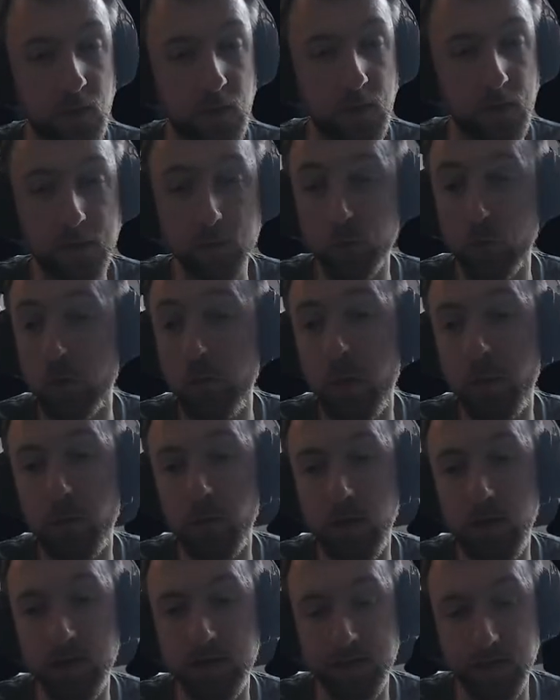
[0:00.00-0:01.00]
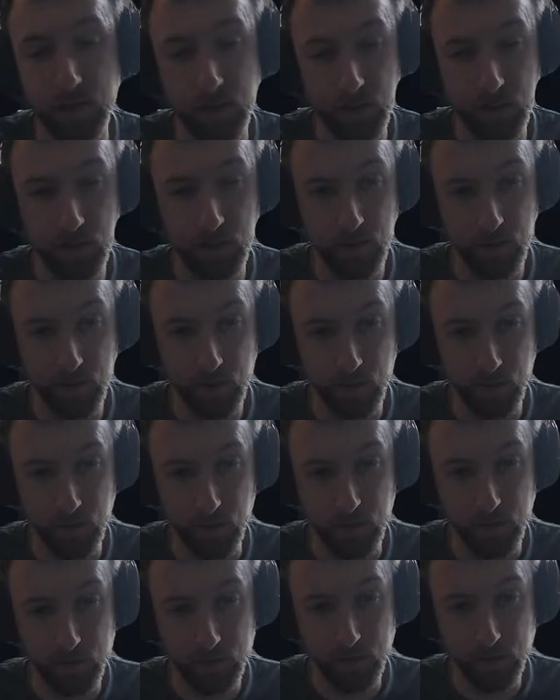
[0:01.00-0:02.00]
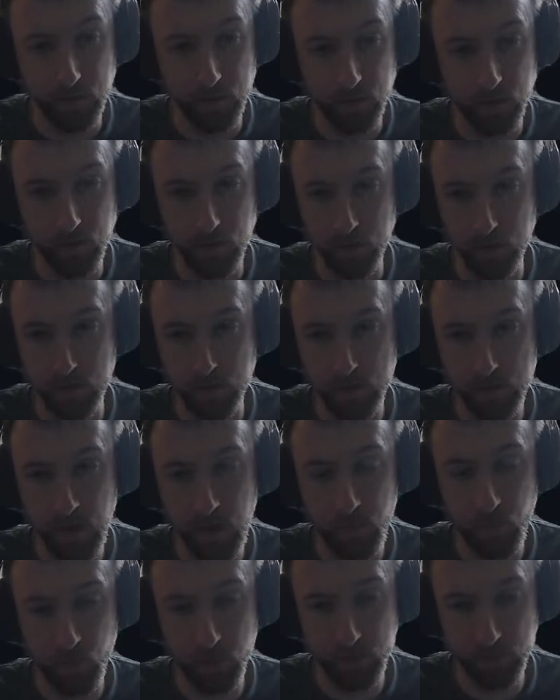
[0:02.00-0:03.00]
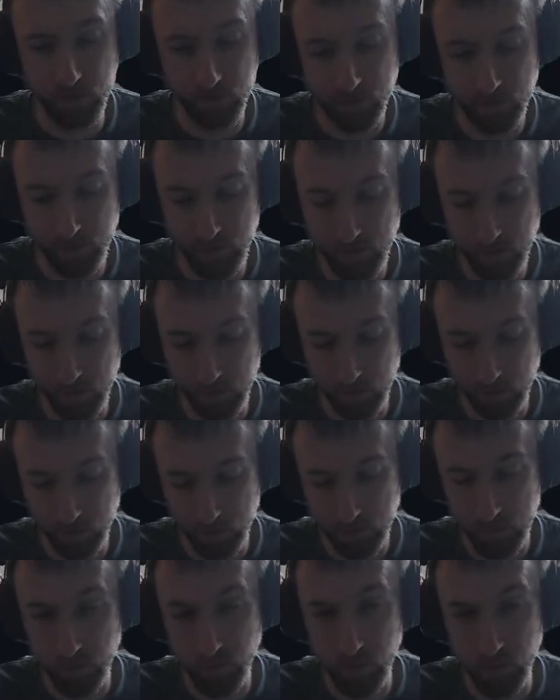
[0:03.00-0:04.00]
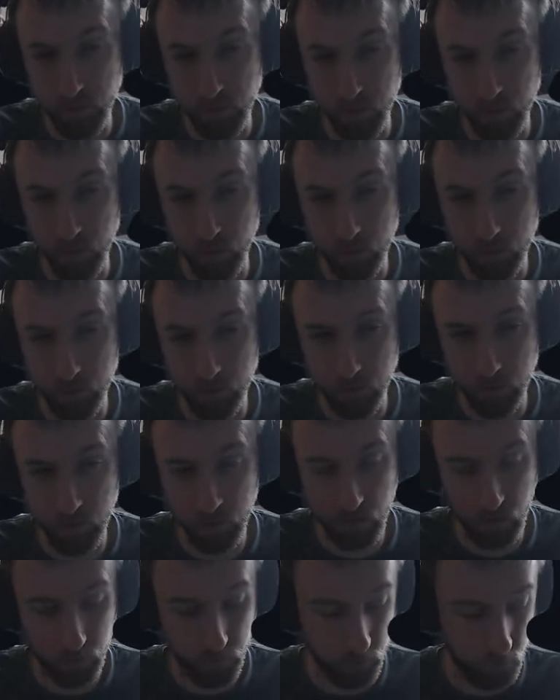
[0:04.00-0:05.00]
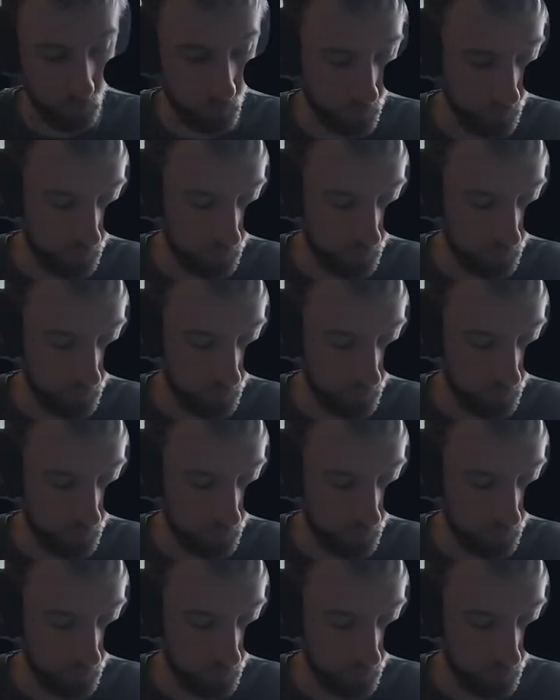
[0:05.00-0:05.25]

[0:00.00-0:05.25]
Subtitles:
because remember it's this top one is the CPU. Oh, I don't want